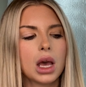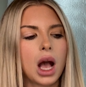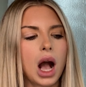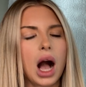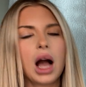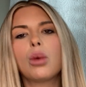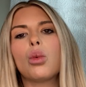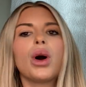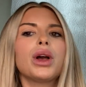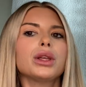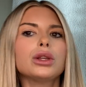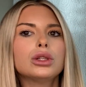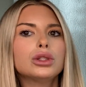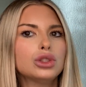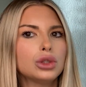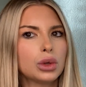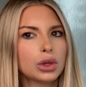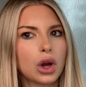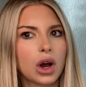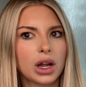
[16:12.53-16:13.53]
I want you to
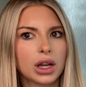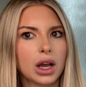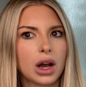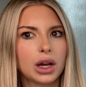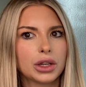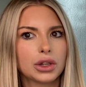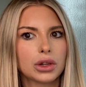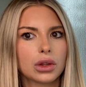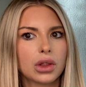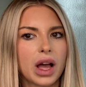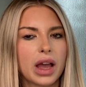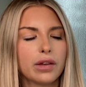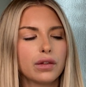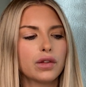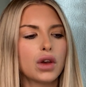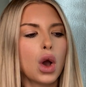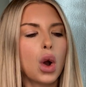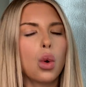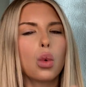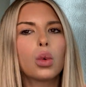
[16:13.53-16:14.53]
do an audit on your life.
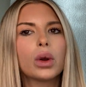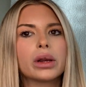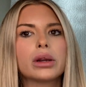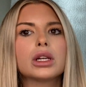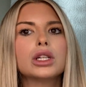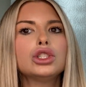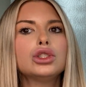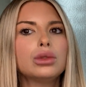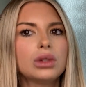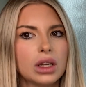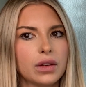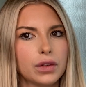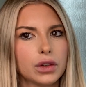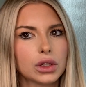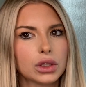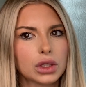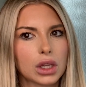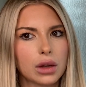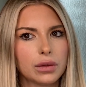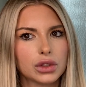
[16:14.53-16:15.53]
Where could you give
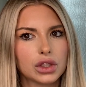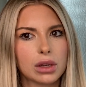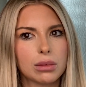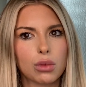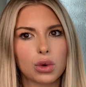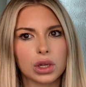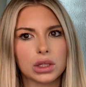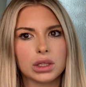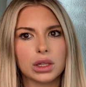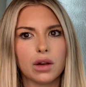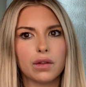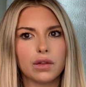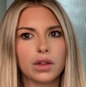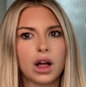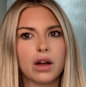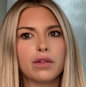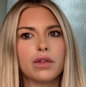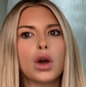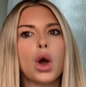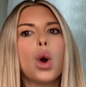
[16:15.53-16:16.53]
yourself some more
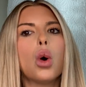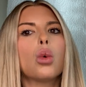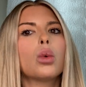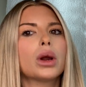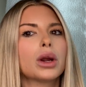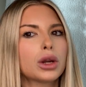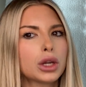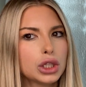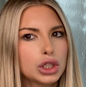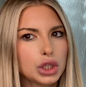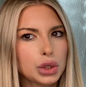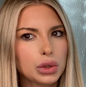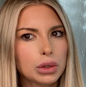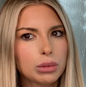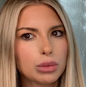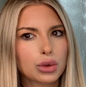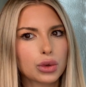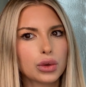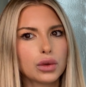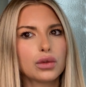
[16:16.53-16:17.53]
self-love? Where could you
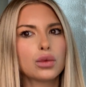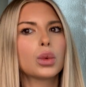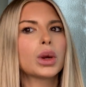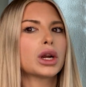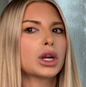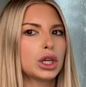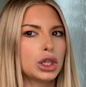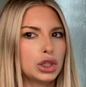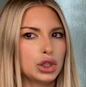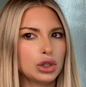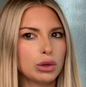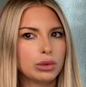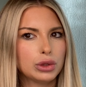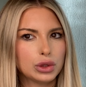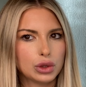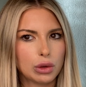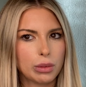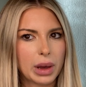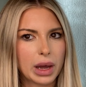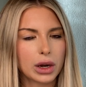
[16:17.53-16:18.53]
improve? Where could you
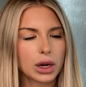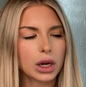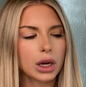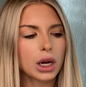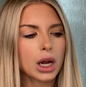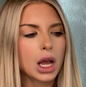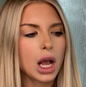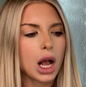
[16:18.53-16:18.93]
do better?